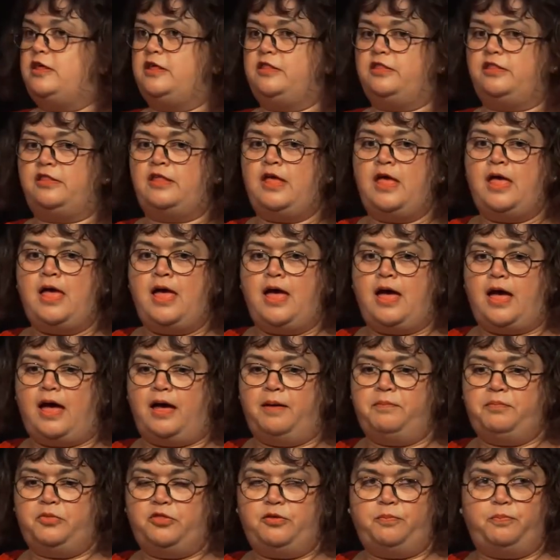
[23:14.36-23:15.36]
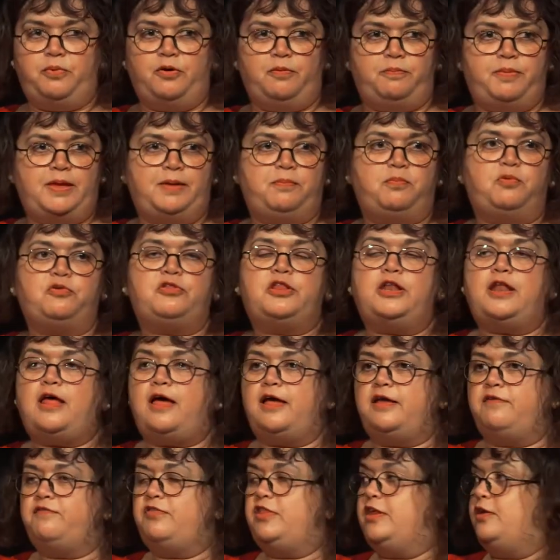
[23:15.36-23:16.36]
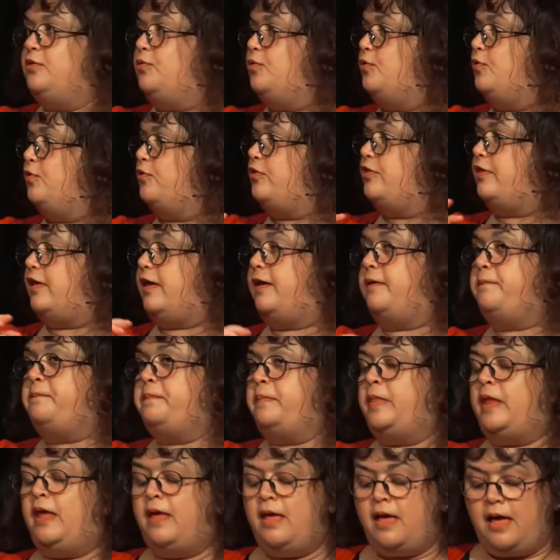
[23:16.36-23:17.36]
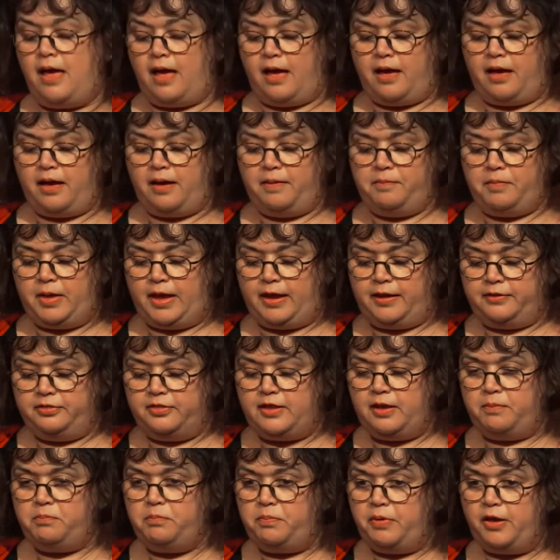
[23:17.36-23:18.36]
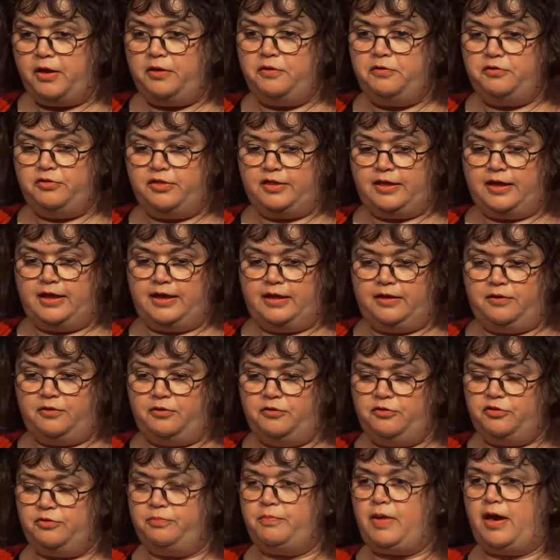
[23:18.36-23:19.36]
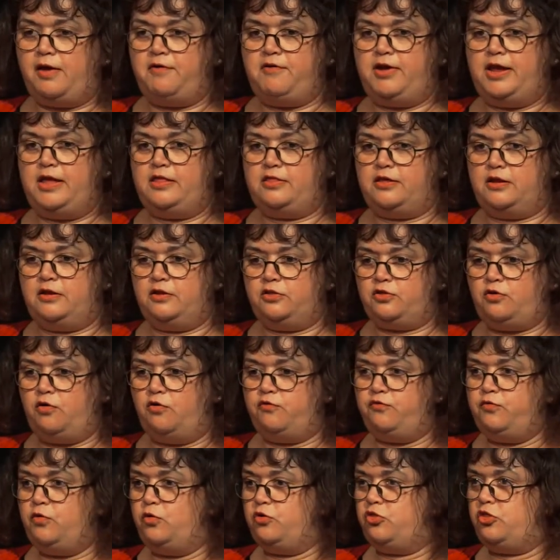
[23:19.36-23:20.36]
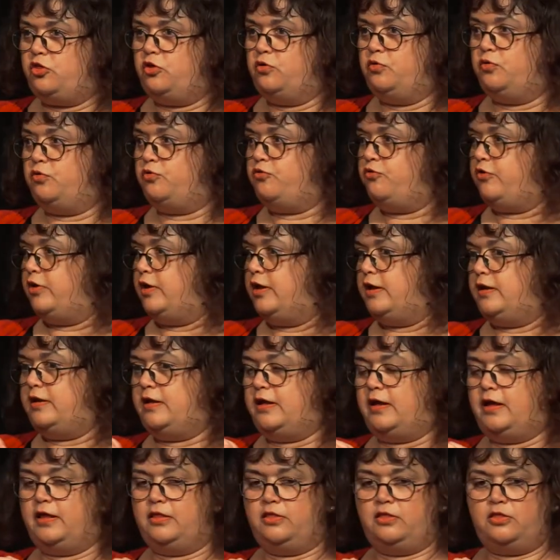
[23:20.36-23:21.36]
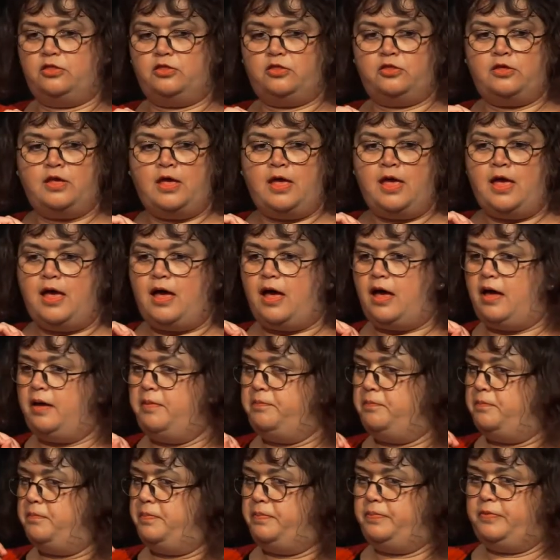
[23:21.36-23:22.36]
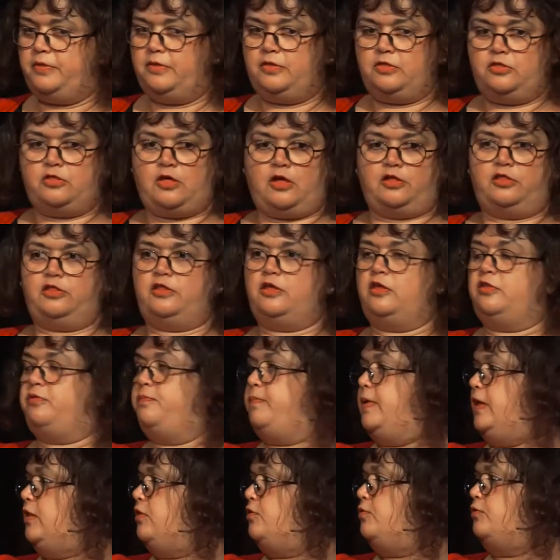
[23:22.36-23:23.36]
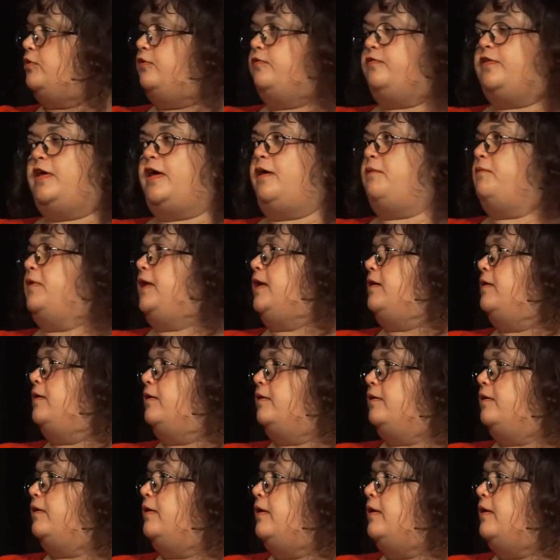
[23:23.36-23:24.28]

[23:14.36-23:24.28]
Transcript: is um, to put people's lives in order. Um, and then Posey, who's married and has got four children and um, just has been sort of going,